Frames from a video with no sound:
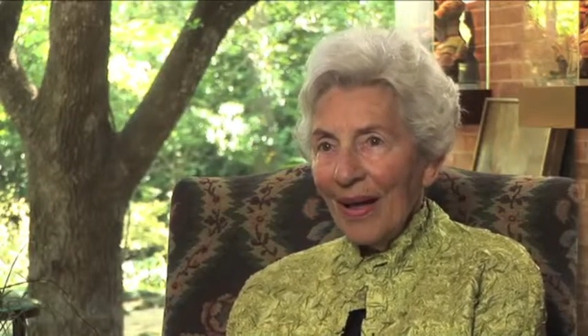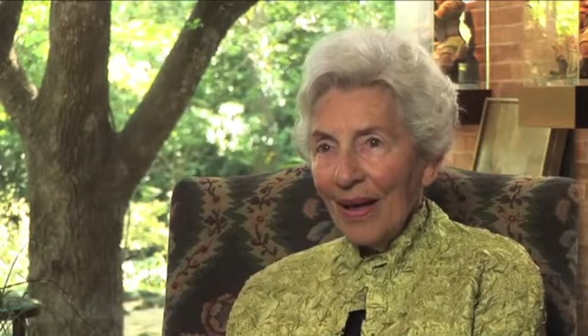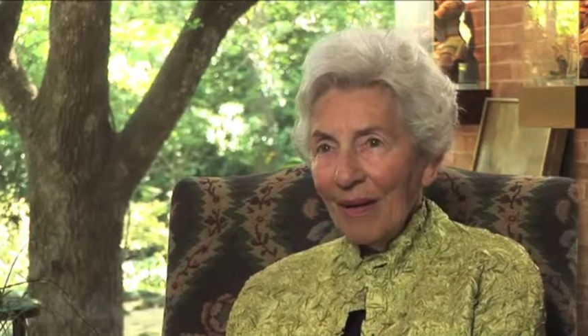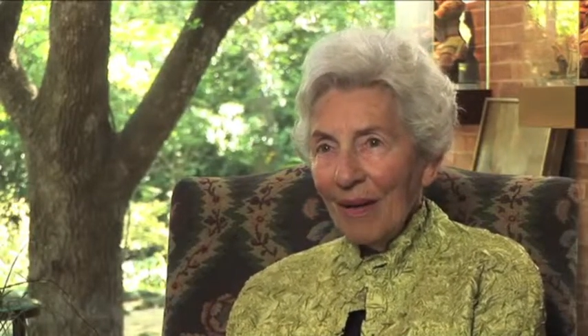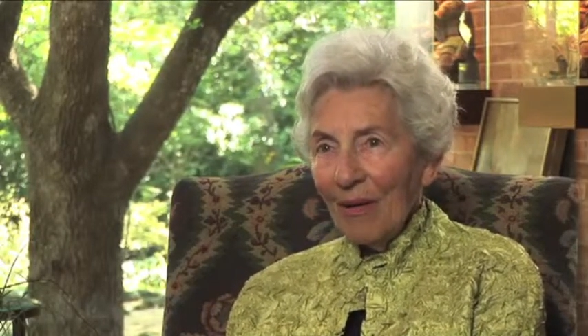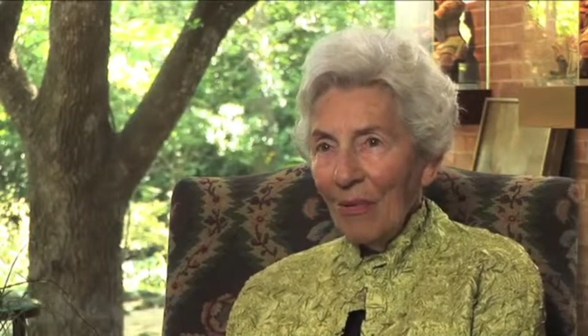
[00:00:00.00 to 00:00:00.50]

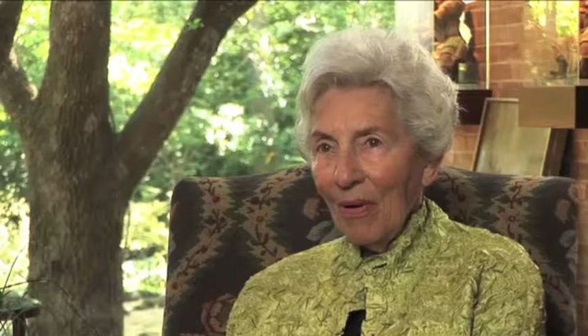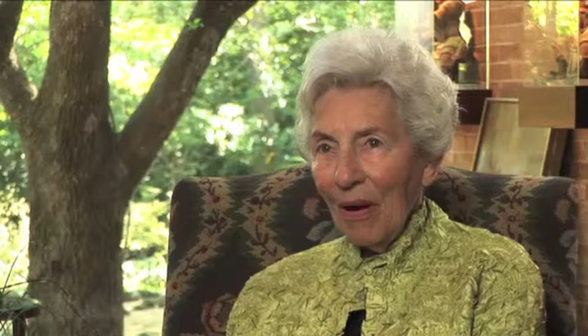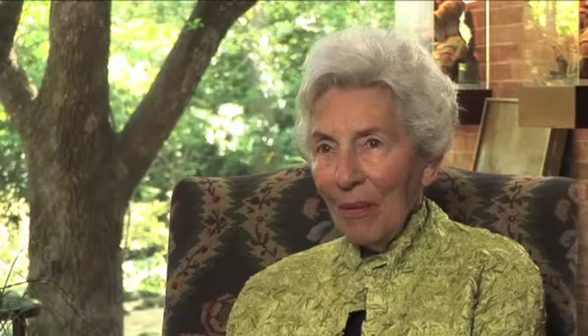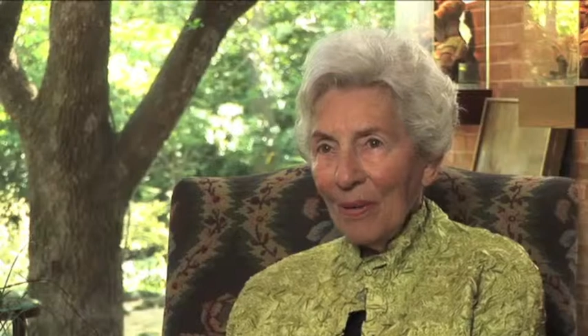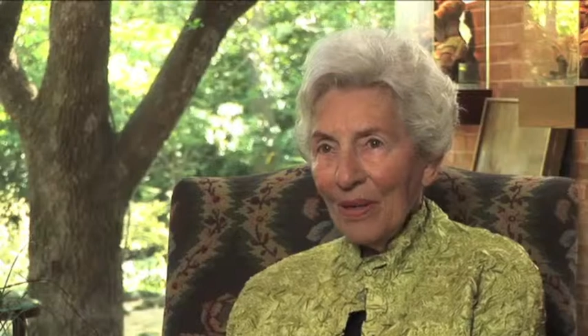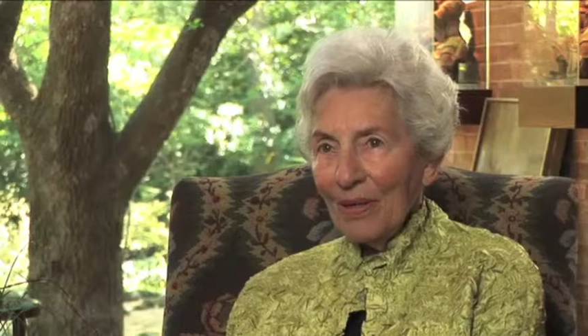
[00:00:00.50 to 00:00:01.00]
I don't know where
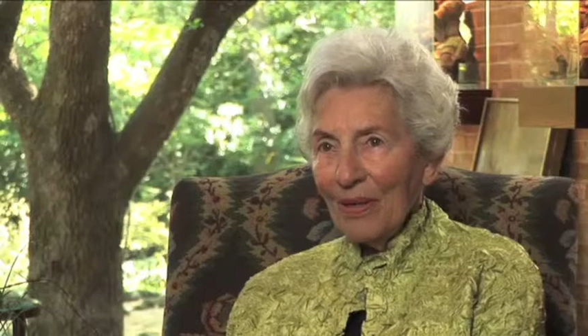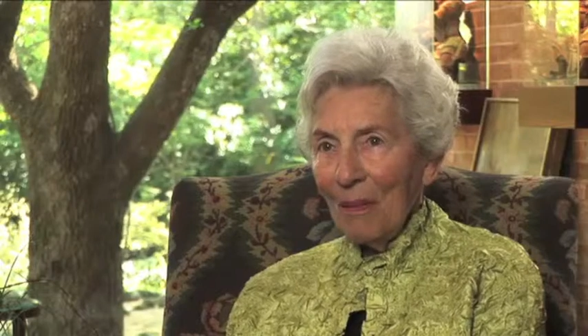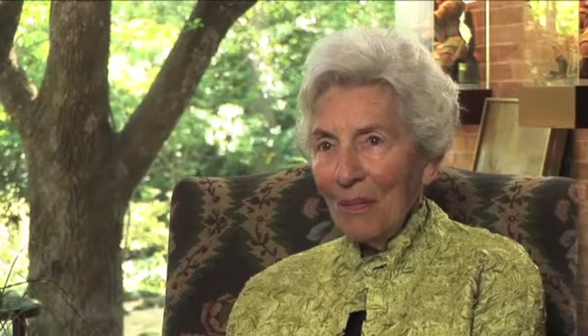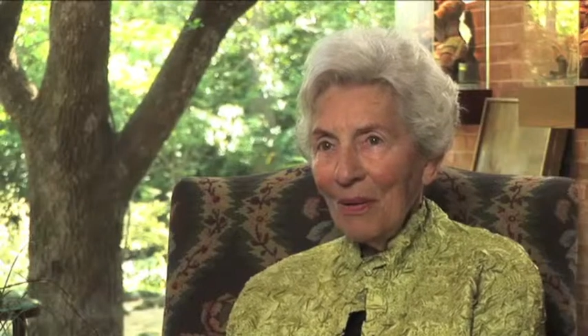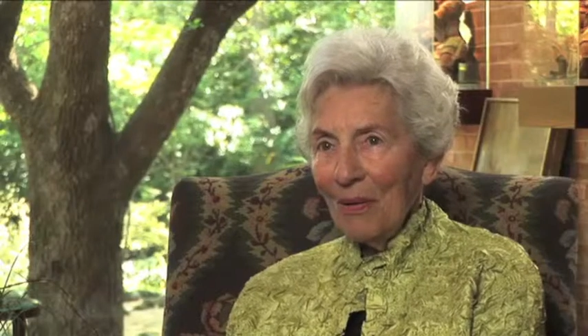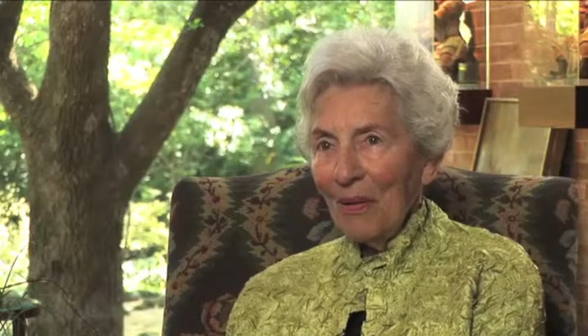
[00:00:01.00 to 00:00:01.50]
I picked
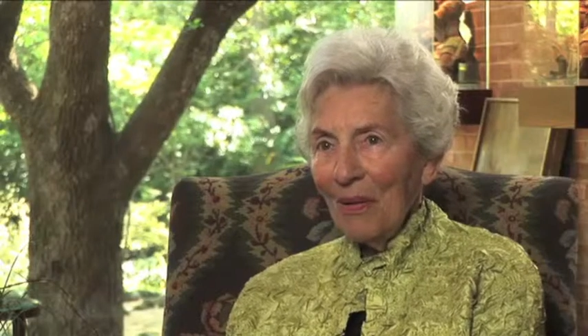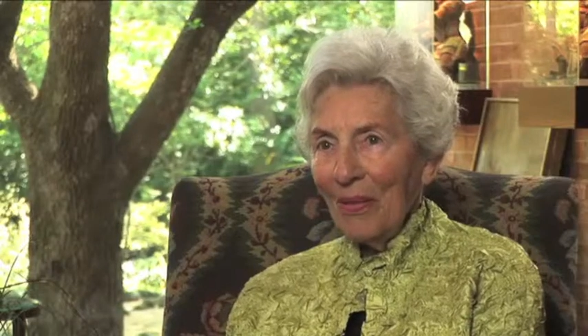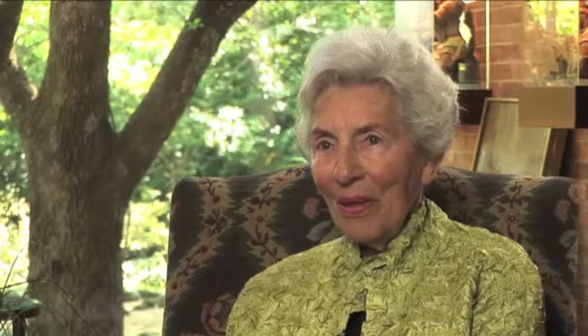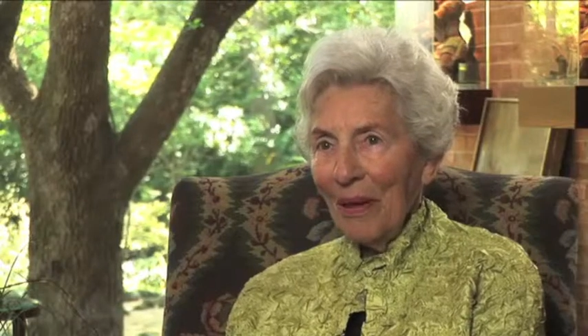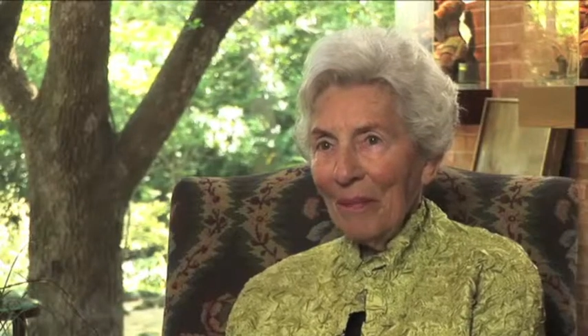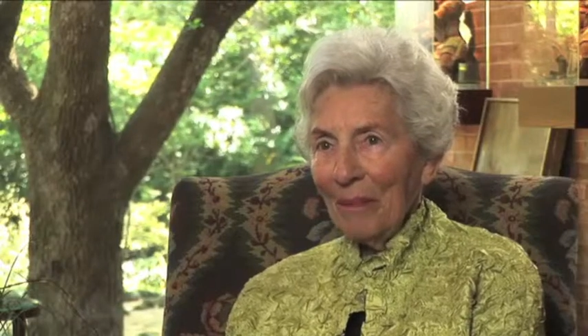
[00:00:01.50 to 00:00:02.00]
up on all
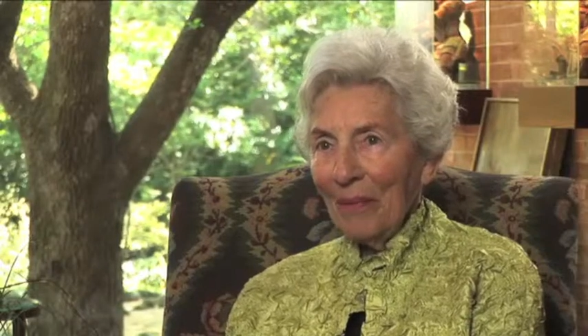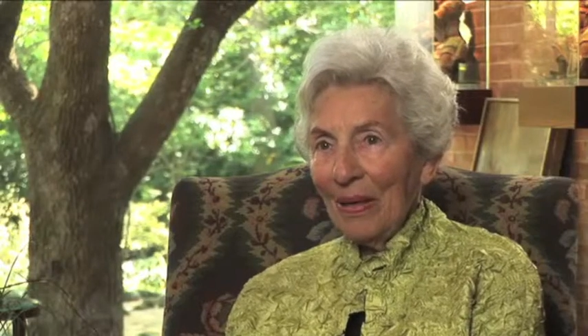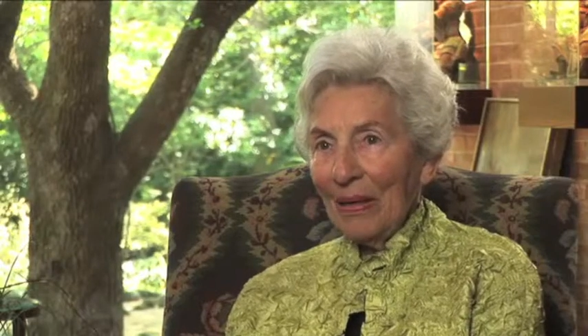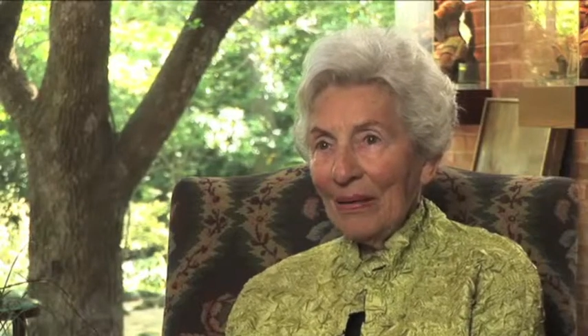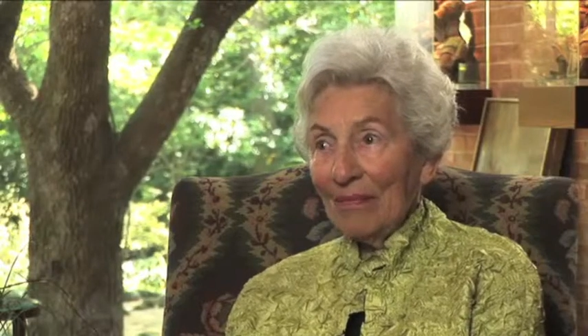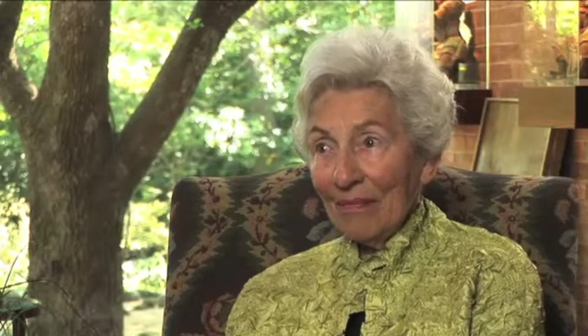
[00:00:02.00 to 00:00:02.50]
that,
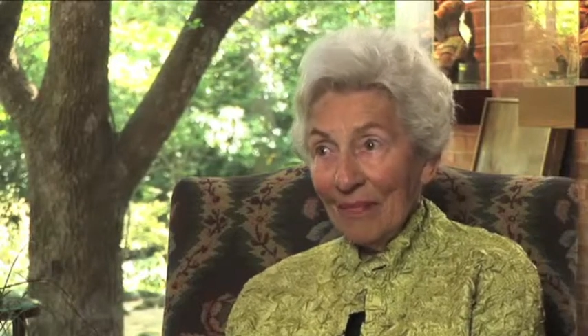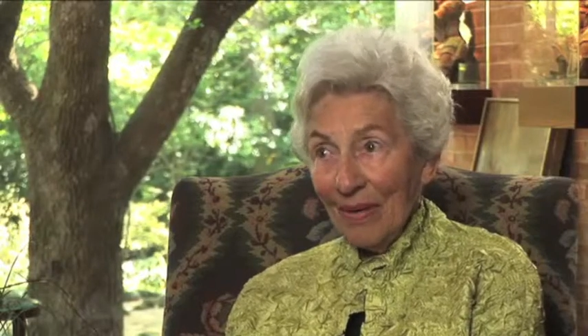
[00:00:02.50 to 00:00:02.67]
but